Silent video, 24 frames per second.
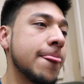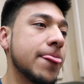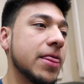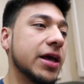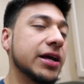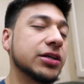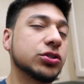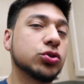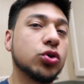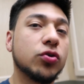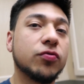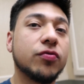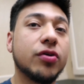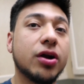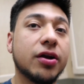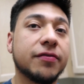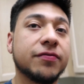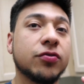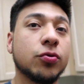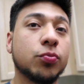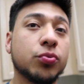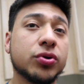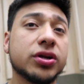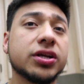And so far I
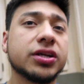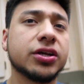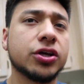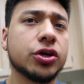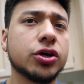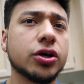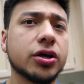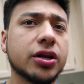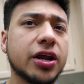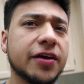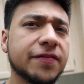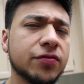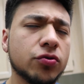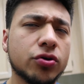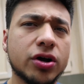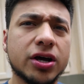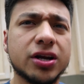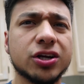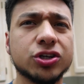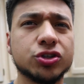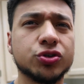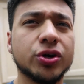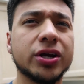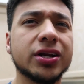feel pretty good. I feel
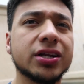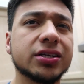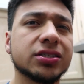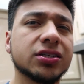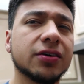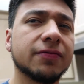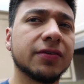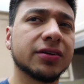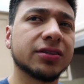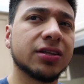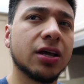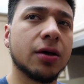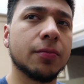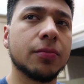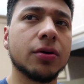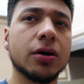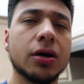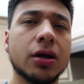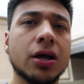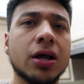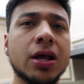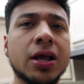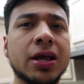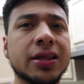kind of drained and stuff like that,
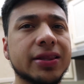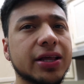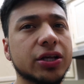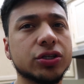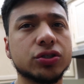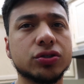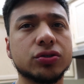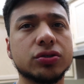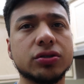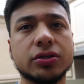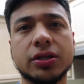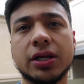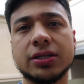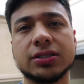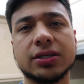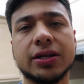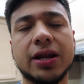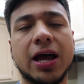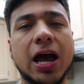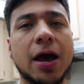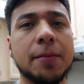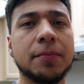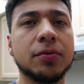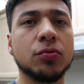but that's
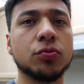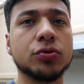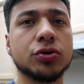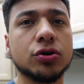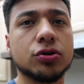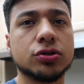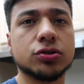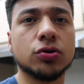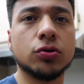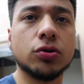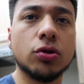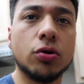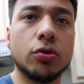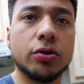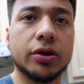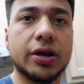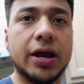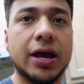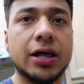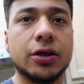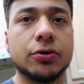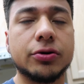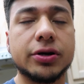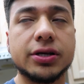gonna happen when you're so low on
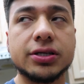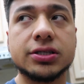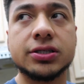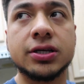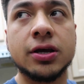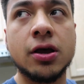calories.